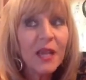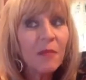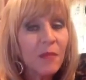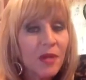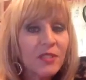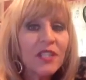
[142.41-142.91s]

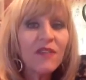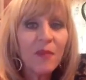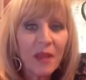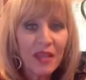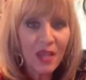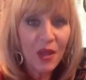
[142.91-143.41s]
Most of them
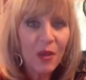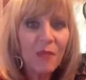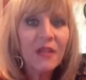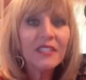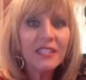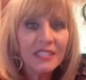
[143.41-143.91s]
I know,
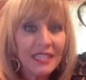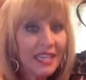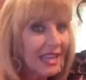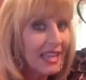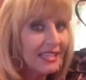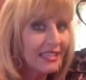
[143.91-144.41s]
but just in
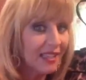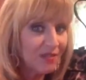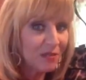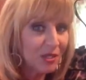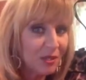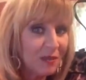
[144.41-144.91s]
case, give
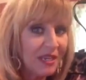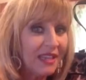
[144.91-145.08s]
them to me.